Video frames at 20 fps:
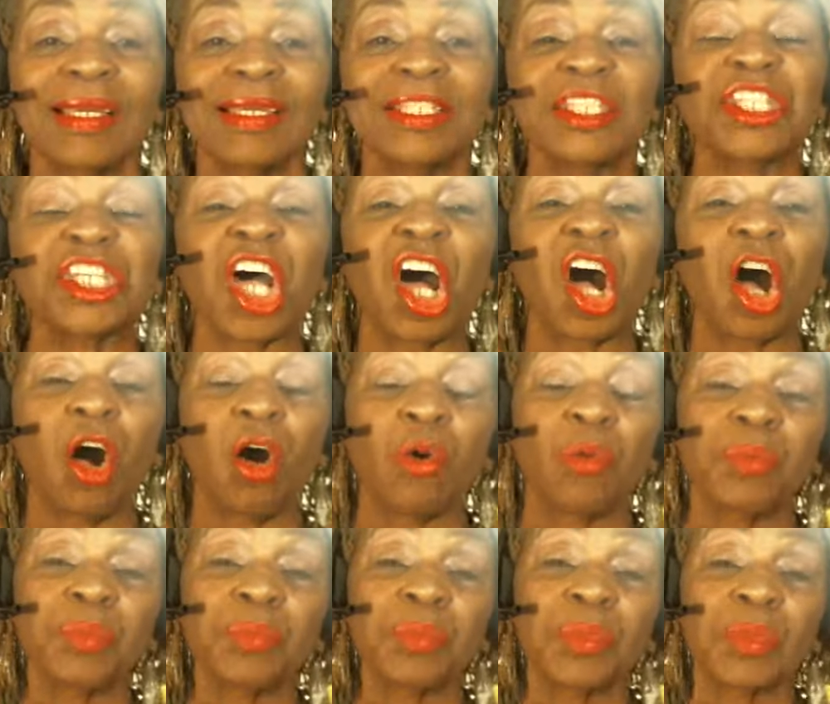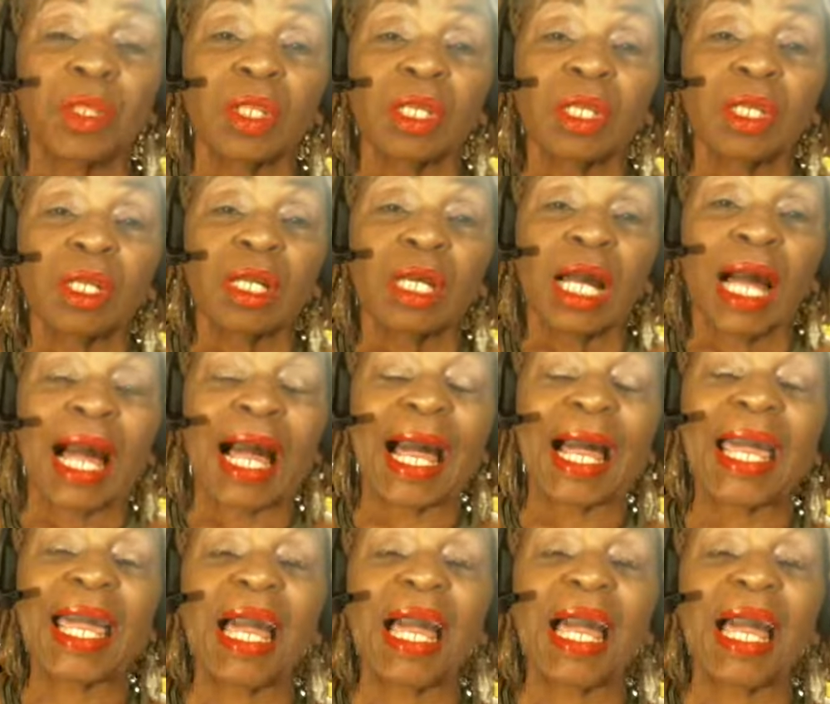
So I